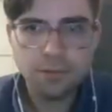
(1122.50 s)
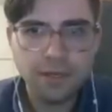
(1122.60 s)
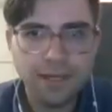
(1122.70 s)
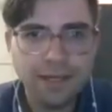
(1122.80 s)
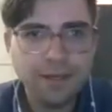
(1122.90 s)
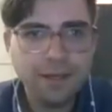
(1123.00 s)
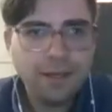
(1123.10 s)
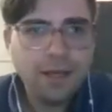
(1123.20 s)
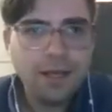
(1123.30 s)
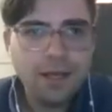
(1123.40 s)
right.
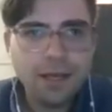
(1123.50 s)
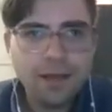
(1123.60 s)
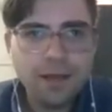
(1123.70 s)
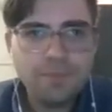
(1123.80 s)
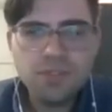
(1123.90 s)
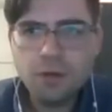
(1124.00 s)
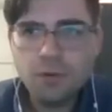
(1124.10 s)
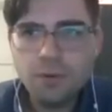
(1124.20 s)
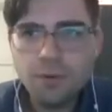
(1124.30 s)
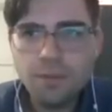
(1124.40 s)
Um,
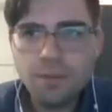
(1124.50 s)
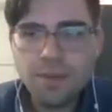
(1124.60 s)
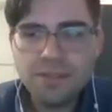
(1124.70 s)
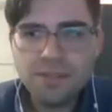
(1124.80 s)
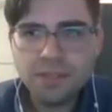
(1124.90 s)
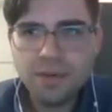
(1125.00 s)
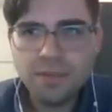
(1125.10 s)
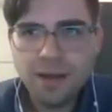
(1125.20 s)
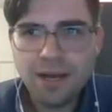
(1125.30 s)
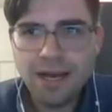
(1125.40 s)
so basically,